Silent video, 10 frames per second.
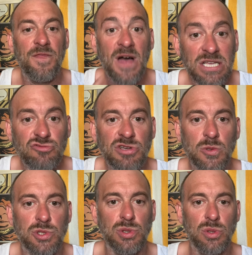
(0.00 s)
That's
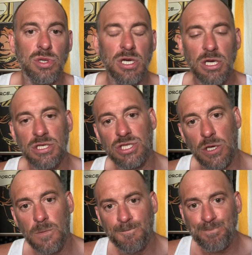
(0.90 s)
real talk.
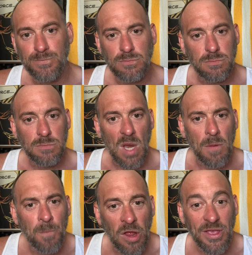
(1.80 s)
So,
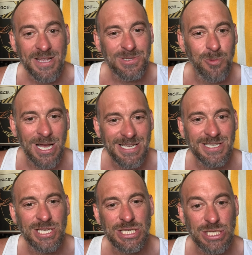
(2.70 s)
but there's
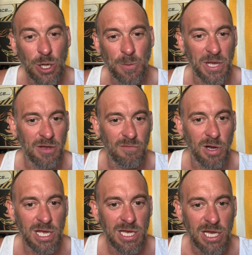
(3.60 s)
ways to stop it, right?